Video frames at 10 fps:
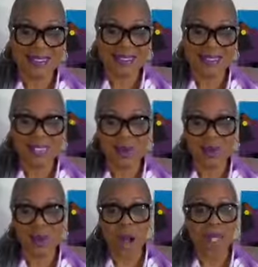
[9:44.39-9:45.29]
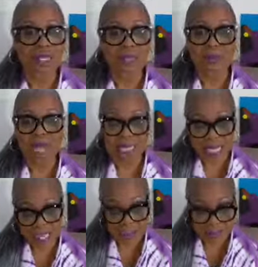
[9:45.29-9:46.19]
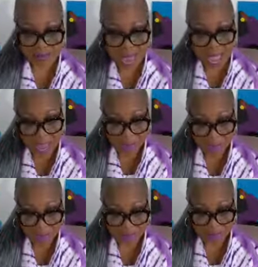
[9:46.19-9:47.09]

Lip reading: Why does my life matter?